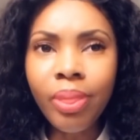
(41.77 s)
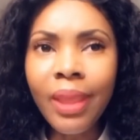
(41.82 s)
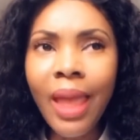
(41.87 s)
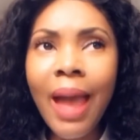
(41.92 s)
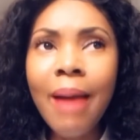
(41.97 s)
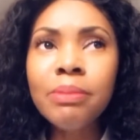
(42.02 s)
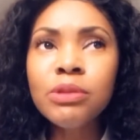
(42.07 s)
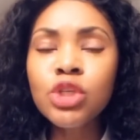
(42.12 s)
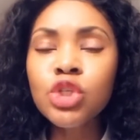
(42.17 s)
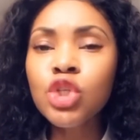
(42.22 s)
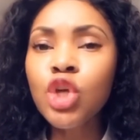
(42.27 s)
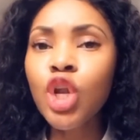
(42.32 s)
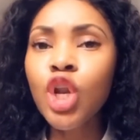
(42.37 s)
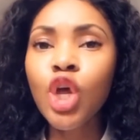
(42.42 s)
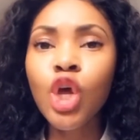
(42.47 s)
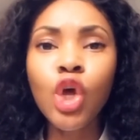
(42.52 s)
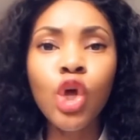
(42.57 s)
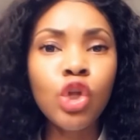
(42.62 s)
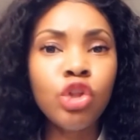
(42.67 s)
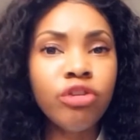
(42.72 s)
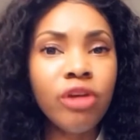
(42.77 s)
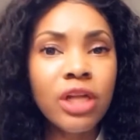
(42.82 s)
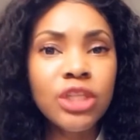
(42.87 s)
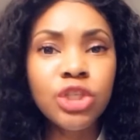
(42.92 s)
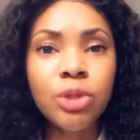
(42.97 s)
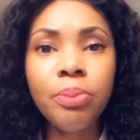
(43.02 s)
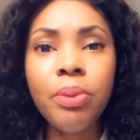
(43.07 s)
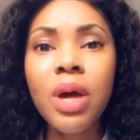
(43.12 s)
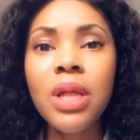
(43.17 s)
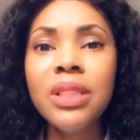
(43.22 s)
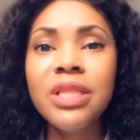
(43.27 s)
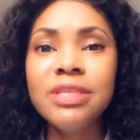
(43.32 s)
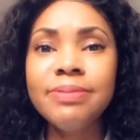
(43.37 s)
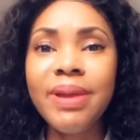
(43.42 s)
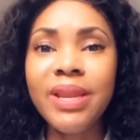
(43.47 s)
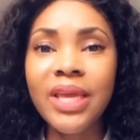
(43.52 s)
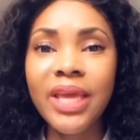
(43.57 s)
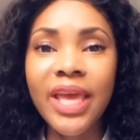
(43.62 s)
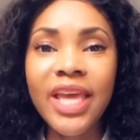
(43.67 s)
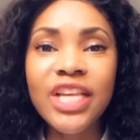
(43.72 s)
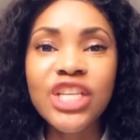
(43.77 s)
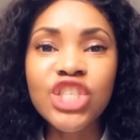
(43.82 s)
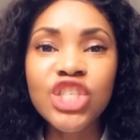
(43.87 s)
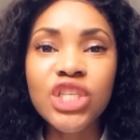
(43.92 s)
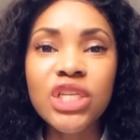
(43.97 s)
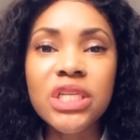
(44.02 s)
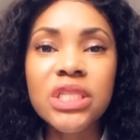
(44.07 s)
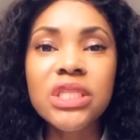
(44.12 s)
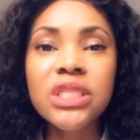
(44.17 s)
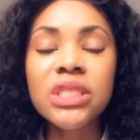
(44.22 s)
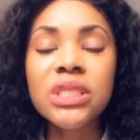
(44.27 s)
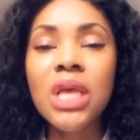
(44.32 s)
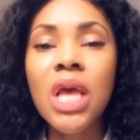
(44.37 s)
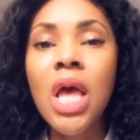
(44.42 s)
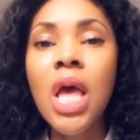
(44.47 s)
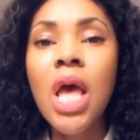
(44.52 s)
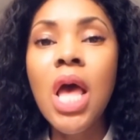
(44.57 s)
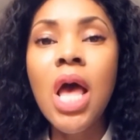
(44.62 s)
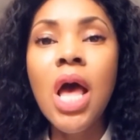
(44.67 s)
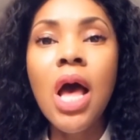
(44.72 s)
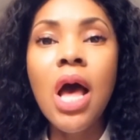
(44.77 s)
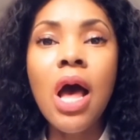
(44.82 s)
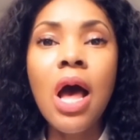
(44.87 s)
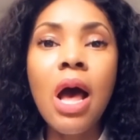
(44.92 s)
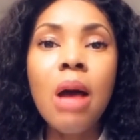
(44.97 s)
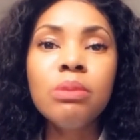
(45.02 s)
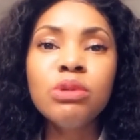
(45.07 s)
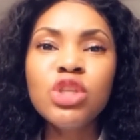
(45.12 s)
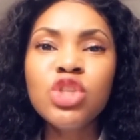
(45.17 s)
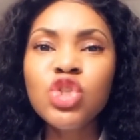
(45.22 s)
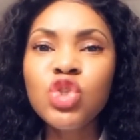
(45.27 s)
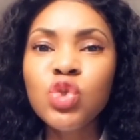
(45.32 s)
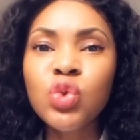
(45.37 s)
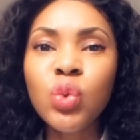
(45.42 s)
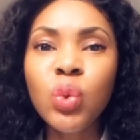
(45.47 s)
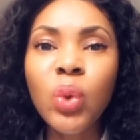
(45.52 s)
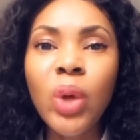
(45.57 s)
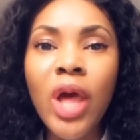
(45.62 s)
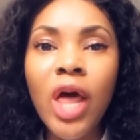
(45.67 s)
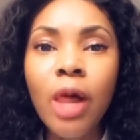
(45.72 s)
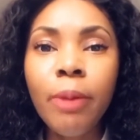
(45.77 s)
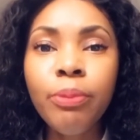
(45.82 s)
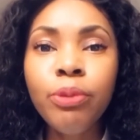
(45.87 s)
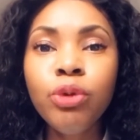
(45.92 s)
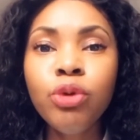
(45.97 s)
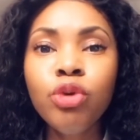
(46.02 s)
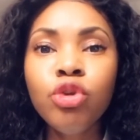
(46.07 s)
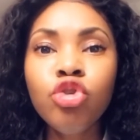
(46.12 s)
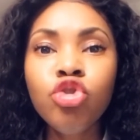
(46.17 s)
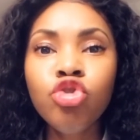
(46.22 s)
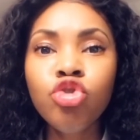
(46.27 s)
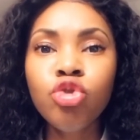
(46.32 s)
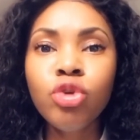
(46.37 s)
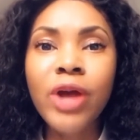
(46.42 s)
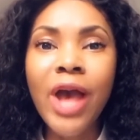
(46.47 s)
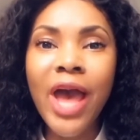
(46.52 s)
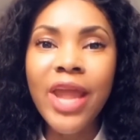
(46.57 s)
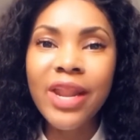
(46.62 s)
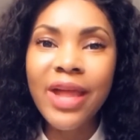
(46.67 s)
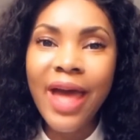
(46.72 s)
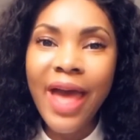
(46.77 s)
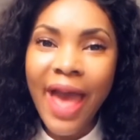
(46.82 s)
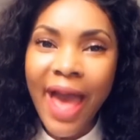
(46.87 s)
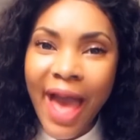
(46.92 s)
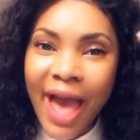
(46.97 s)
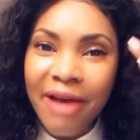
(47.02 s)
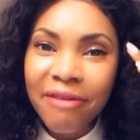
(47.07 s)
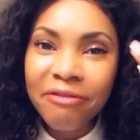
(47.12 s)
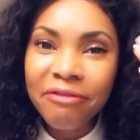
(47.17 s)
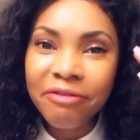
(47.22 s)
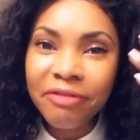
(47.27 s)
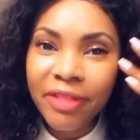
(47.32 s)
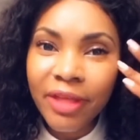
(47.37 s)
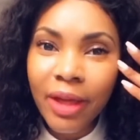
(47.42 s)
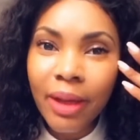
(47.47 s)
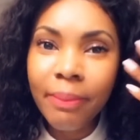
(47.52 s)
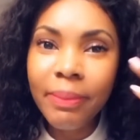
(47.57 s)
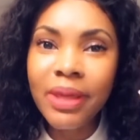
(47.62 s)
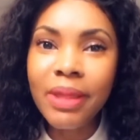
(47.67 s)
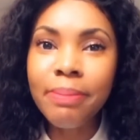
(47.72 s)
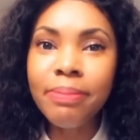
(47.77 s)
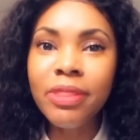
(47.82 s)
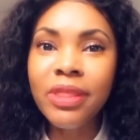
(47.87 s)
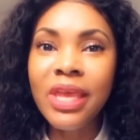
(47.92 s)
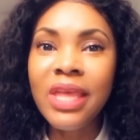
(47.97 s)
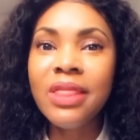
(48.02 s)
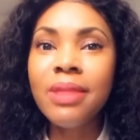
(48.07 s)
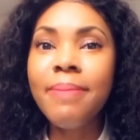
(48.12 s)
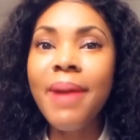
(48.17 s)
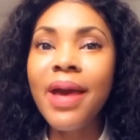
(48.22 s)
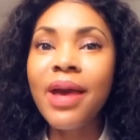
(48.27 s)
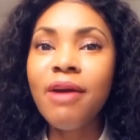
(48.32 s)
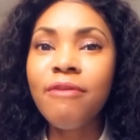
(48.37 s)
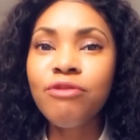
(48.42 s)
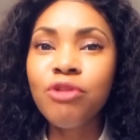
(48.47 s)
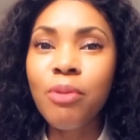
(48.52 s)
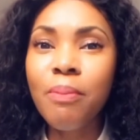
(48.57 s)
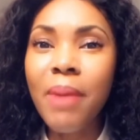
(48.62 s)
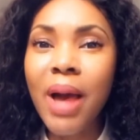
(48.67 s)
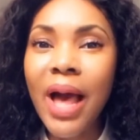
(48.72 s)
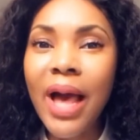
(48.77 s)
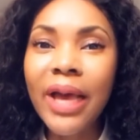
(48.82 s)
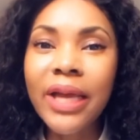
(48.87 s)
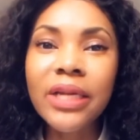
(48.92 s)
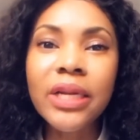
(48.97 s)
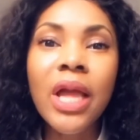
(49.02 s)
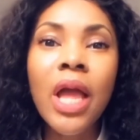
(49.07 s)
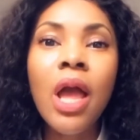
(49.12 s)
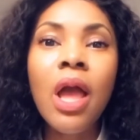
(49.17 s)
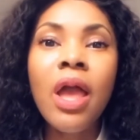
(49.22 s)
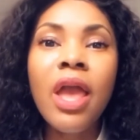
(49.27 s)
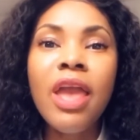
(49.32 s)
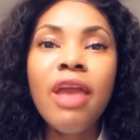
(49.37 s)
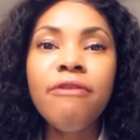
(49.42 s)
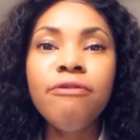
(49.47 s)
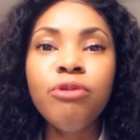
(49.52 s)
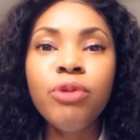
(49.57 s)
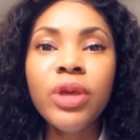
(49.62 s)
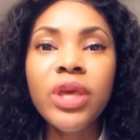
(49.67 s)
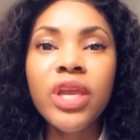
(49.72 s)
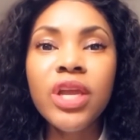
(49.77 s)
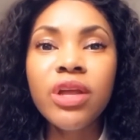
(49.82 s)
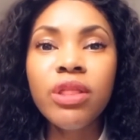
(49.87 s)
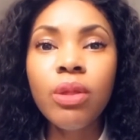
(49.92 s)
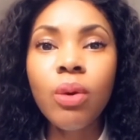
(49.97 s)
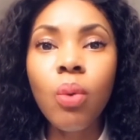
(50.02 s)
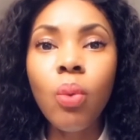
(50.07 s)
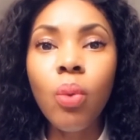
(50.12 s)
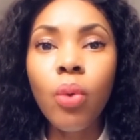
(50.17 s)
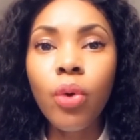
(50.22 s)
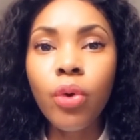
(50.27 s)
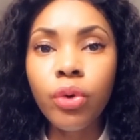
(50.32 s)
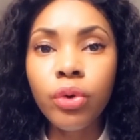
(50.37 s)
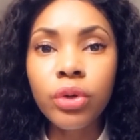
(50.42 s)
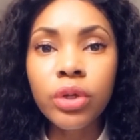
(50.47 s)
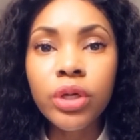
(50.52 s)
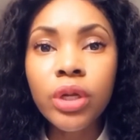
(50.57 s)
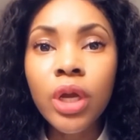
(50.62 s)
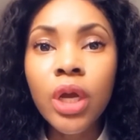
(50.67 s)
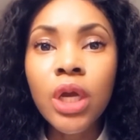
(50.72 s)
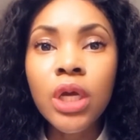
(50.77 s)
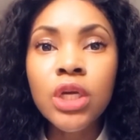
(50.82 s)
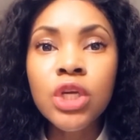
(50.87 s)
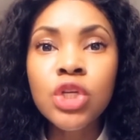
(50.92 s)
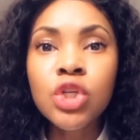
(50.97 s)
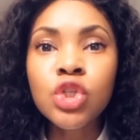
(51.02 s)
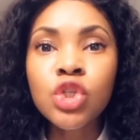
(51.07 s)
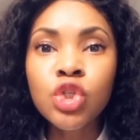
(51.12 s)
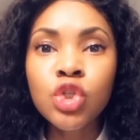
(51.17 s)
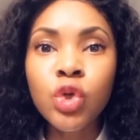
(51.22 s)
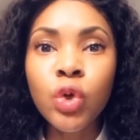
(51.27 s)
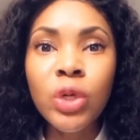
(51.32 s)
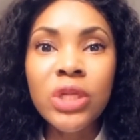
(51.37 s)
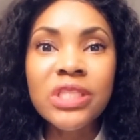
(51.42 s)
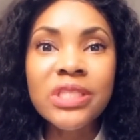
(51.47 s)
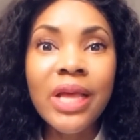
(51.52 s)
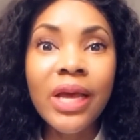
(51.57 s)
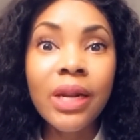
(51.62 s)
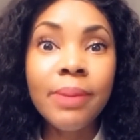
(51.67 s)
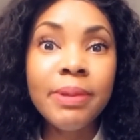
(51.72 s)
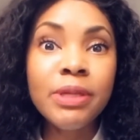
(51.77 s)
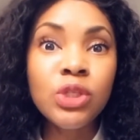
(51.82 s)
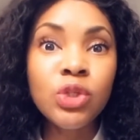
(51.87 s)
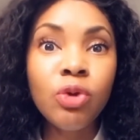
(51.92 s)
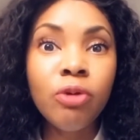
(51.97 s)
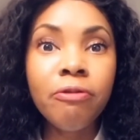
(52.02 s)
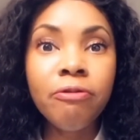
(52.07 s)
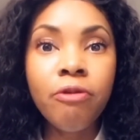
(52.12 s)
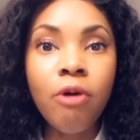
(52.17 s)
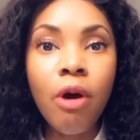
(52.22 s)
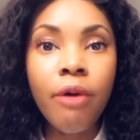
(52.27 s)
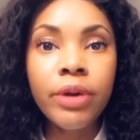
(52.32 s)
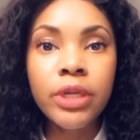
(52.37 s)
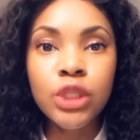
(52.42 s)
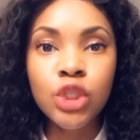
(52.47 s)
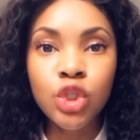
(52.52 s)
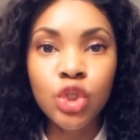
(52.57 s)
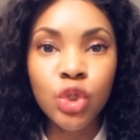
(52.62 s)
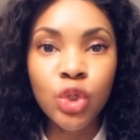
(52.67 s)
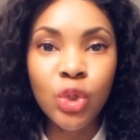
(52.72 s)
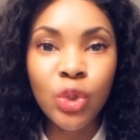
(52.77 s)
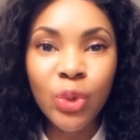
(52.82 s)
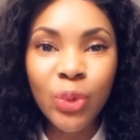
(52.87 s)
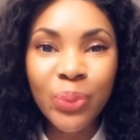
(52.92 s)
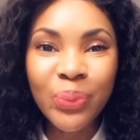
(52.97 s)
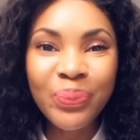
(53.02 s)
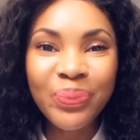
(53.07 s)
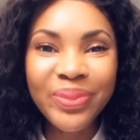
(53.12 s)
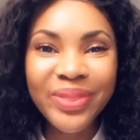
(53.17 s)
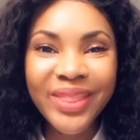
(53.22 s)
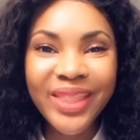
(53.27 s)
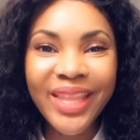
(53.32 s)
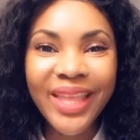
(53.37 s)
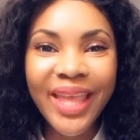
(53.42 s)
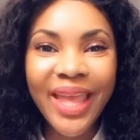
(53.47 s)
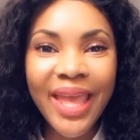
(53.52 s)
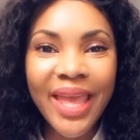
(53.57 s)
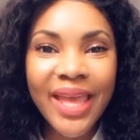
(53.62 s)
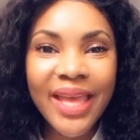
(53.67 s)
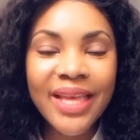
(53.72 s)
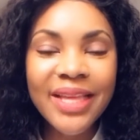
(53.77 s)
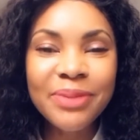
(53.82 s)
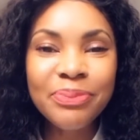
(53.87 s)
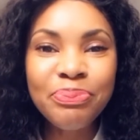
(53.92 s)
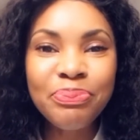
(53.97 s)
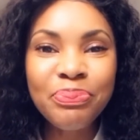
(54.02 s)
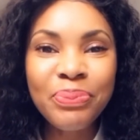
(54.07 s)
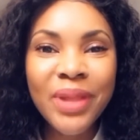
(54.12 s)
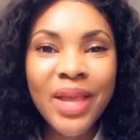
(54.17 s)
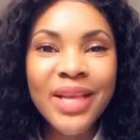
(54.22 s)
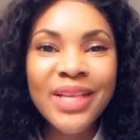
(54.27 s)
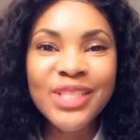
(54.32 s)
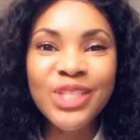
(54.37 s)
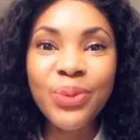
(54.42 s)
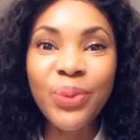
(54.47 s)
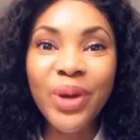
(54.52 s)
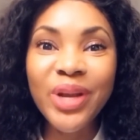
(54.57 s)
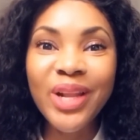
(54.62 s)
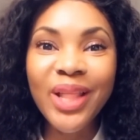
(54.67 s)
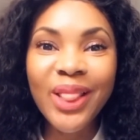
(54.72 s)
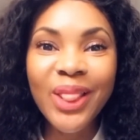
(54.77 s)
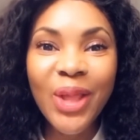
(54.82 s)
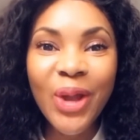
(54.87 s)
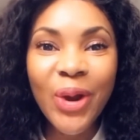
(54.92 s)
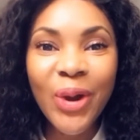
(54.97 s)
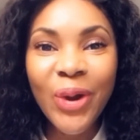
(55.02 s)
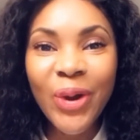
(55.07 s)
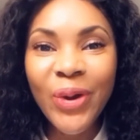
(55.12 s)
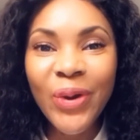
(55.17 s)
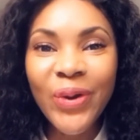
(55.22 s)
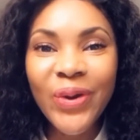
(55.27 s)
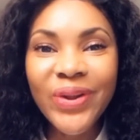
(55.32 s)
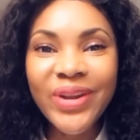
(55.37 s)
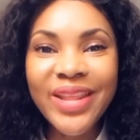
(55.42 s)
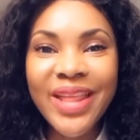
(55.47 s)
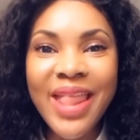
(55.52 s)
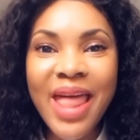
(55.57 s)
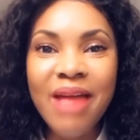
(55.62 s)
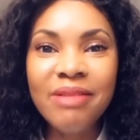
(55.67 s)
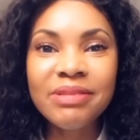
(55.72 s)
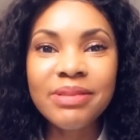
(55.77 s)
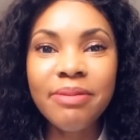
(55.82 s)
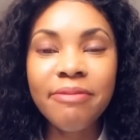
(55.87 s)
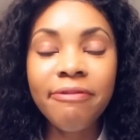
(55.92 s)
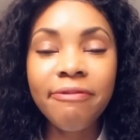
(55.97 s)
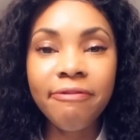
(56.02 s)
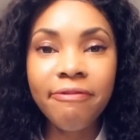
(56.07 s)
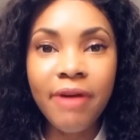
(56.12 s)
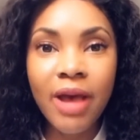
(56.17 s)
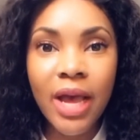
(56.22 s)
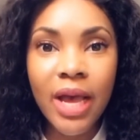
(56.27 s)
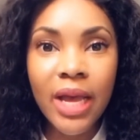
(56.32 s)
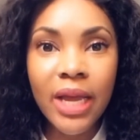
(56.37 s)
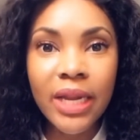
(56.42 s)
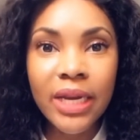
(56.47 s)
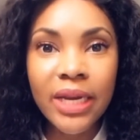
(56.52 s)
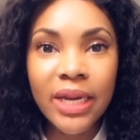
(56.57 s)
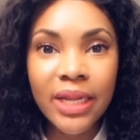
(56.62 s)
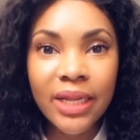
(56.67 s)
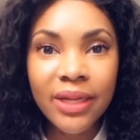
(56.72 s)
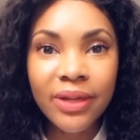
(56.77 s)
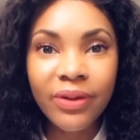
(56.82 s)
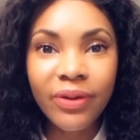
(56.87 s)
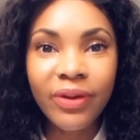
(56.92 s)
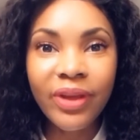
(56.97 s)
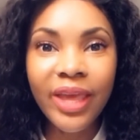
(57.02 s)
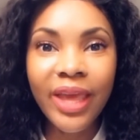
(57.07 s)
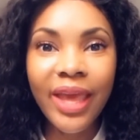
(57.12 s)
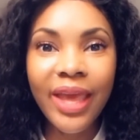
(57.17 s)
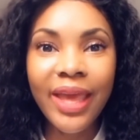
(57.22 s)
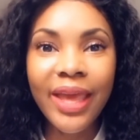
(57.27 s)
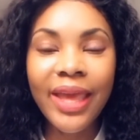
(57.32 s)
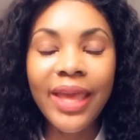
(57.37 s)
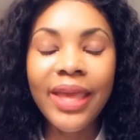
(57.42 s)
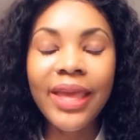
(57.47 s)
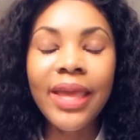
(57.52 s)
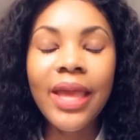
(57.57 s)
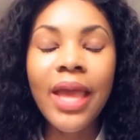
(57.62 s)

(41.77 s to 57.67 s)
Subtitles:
just gonna touch upon these medications just to help you to kind of have them in the back of your mind if you hear the word, so it's not gonna be so foreign to you. Okay, so we're gonna learn and have some fun. Okay,